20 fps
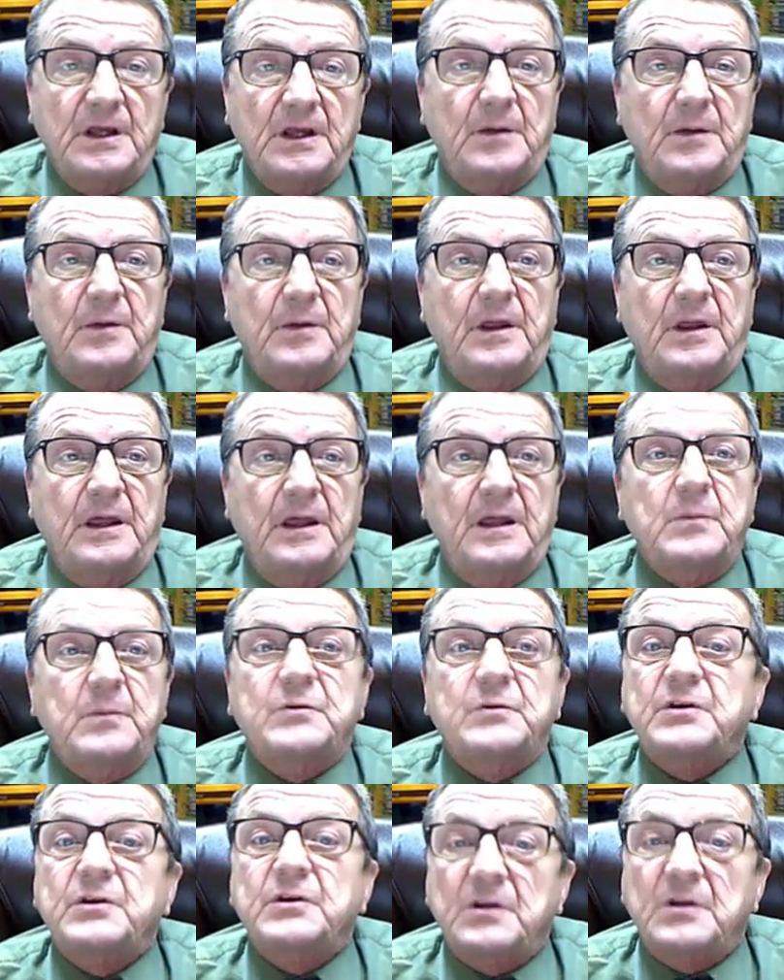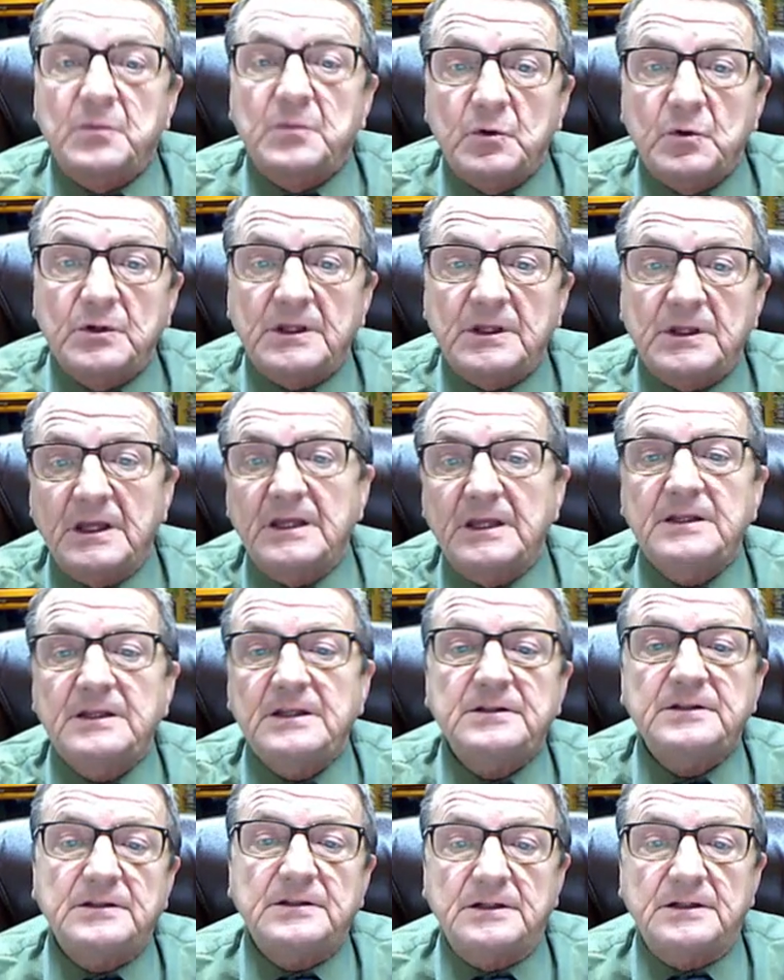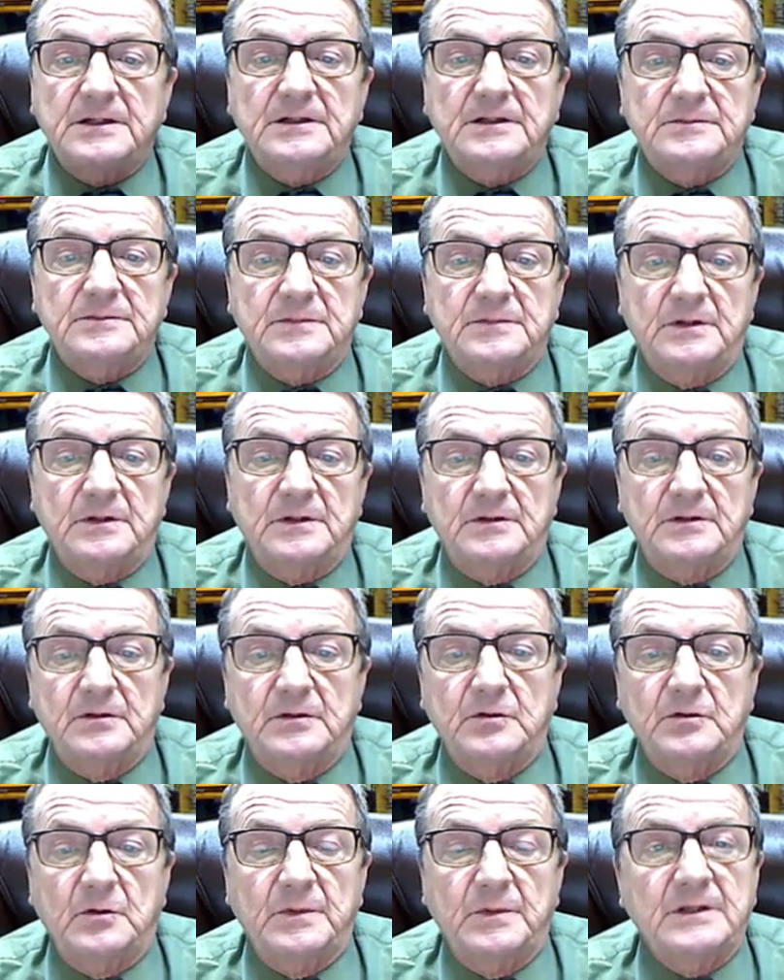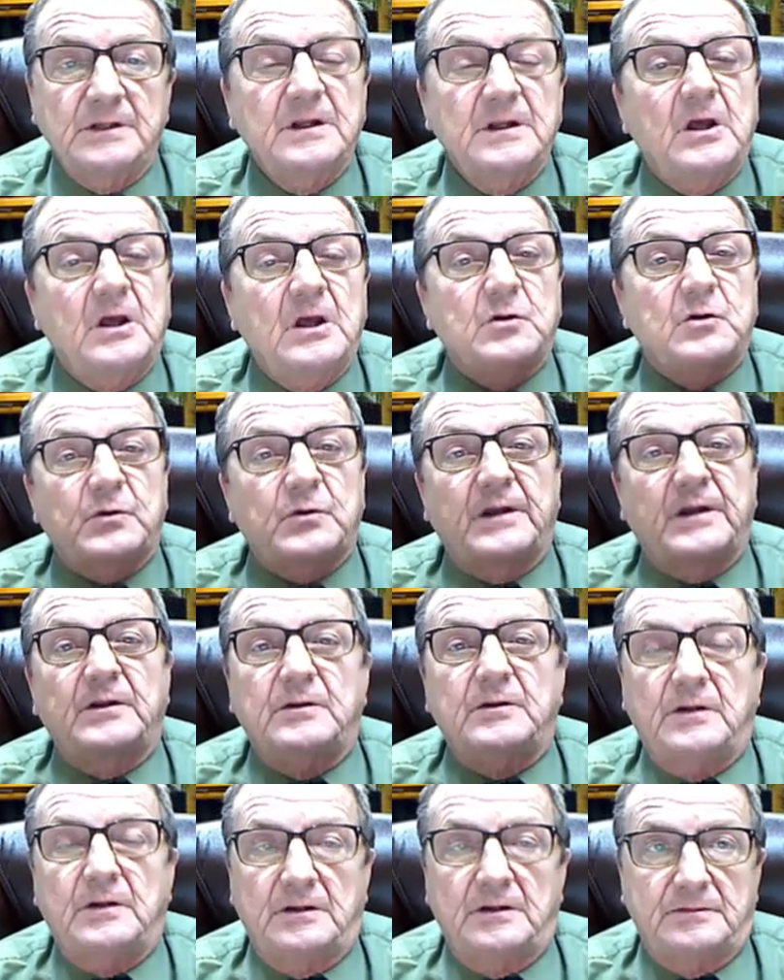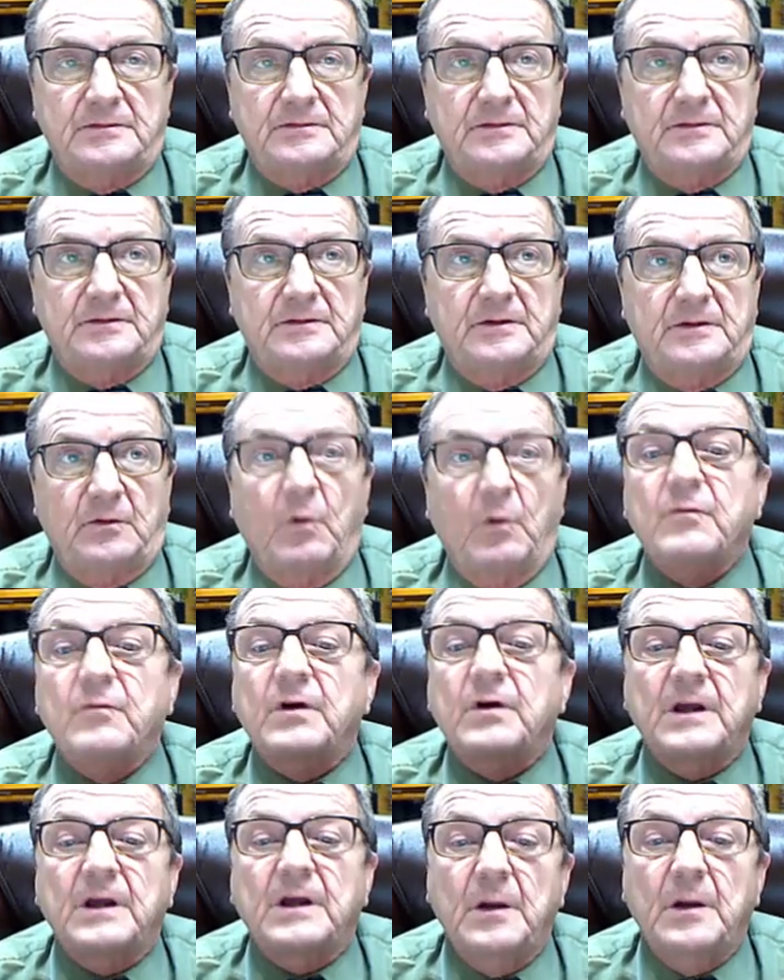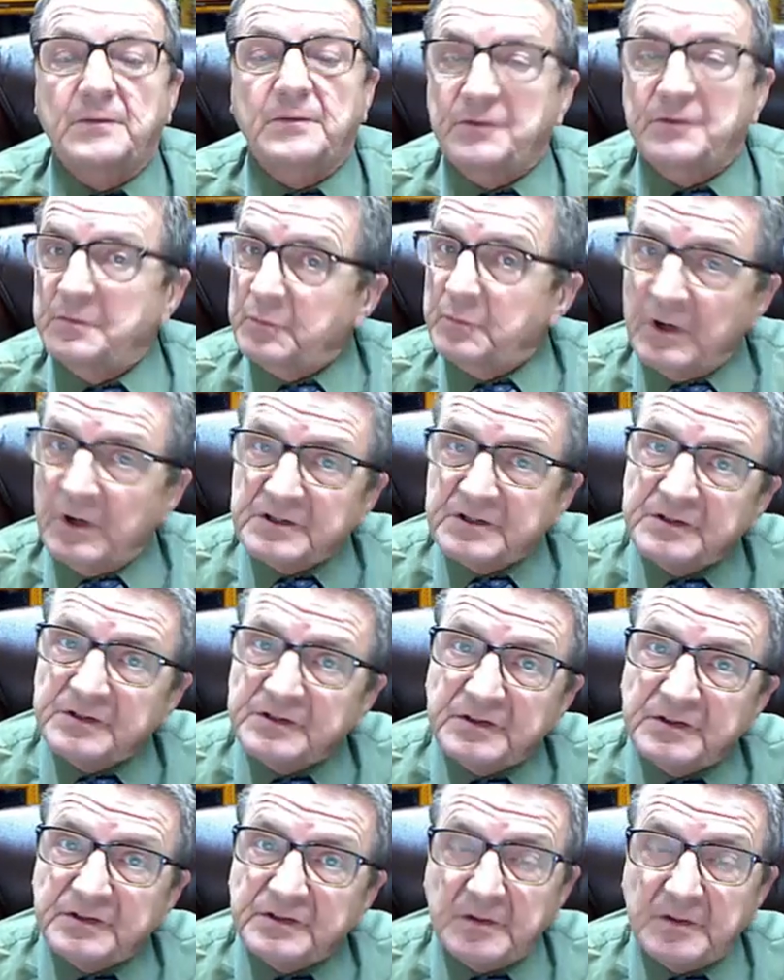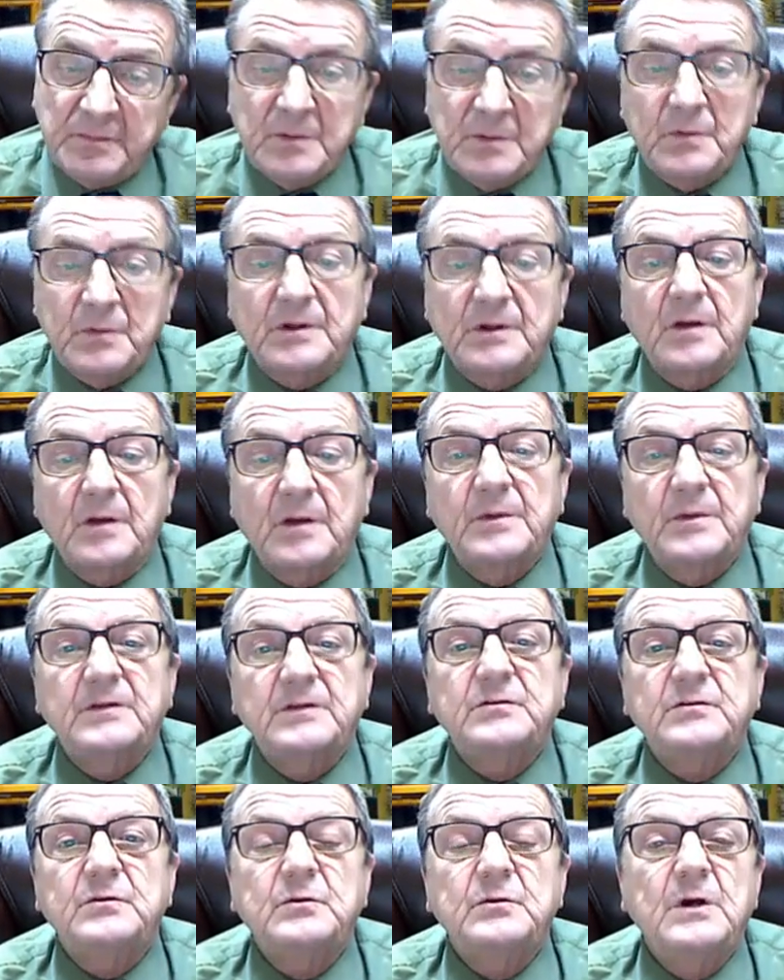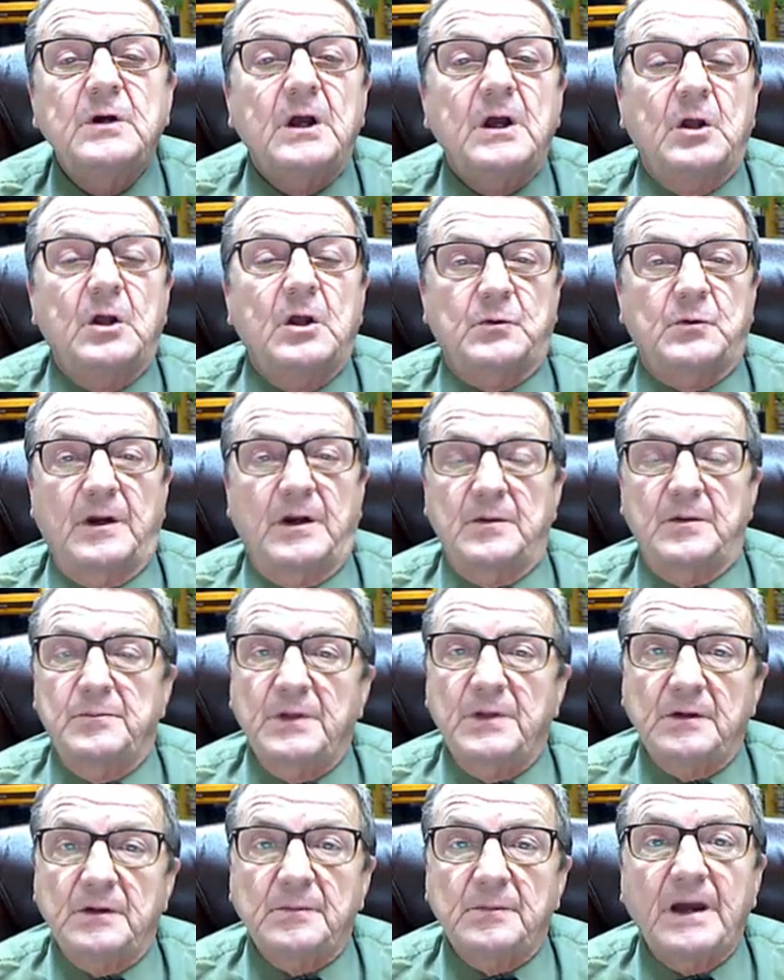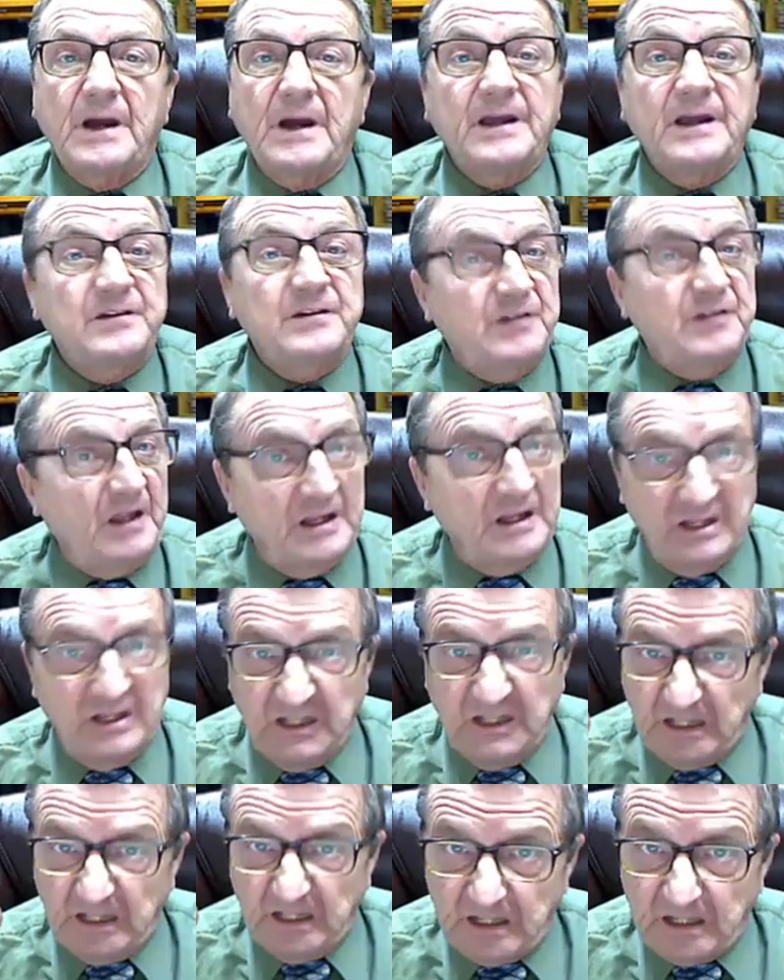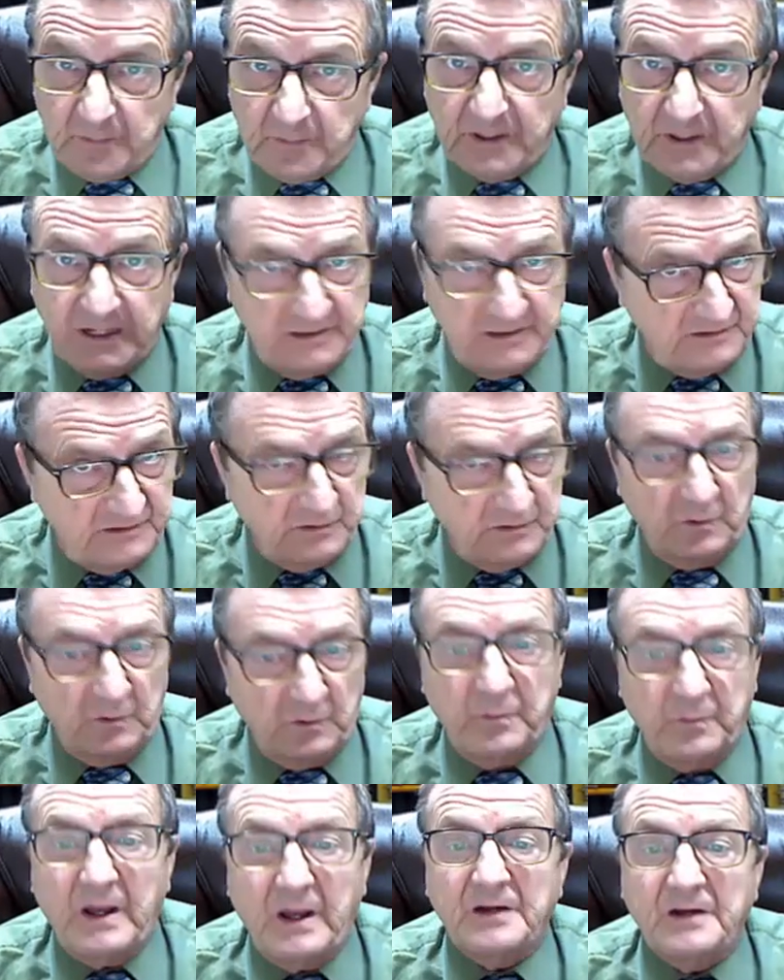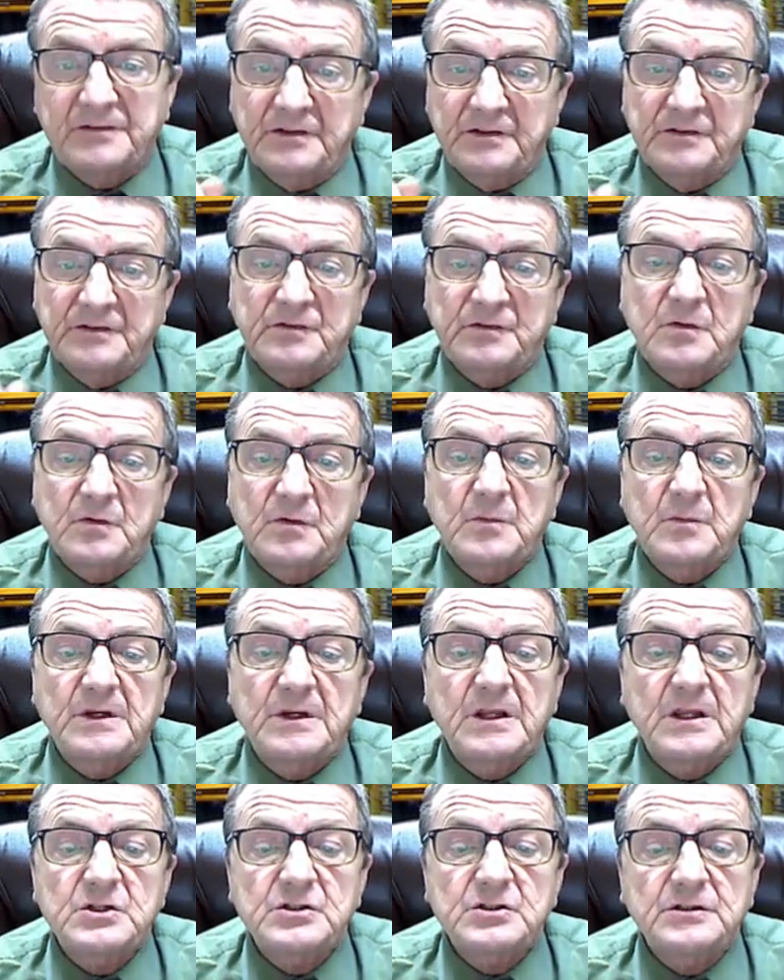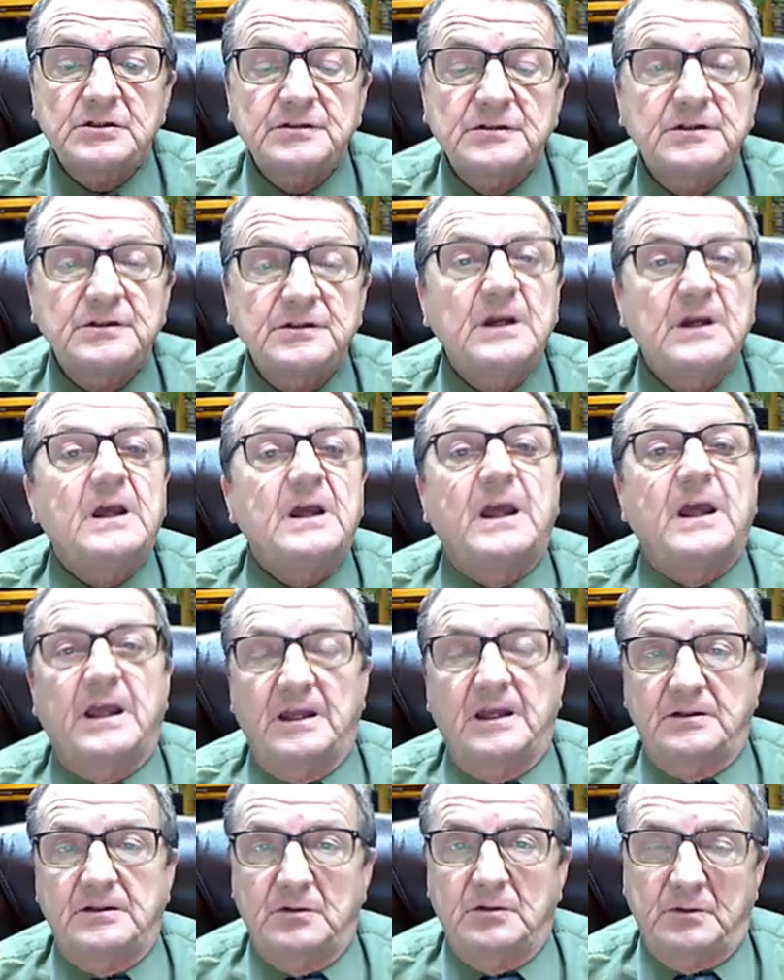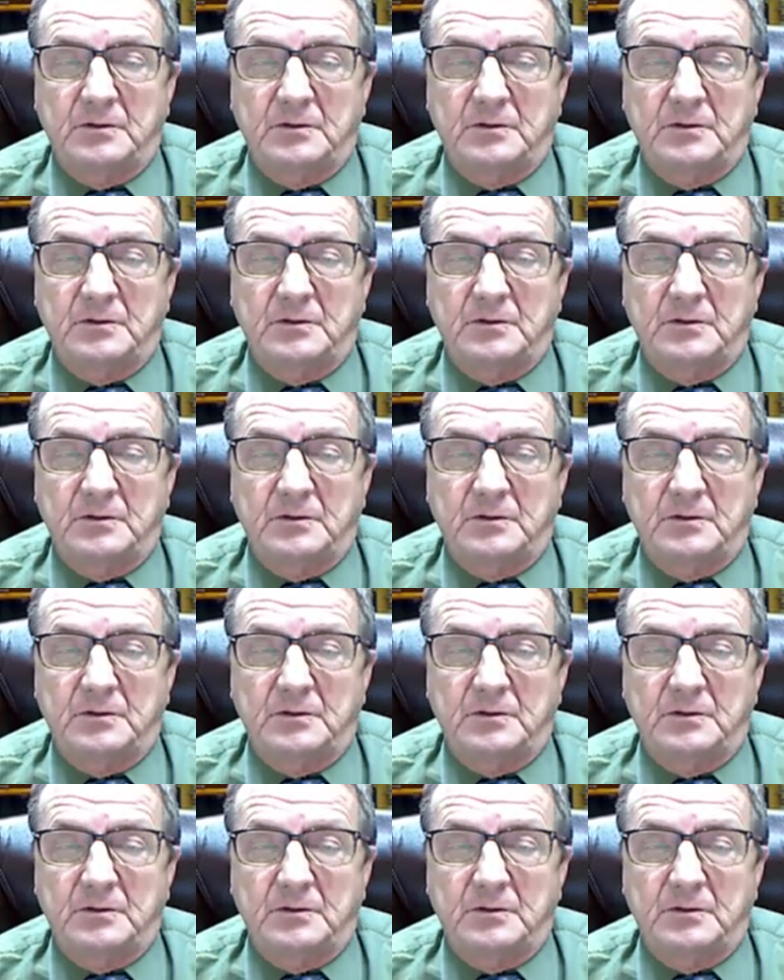able to communicate, try to overcome certain prejudices that people come into, try to minimize and eliminate zero policy and discriminations, and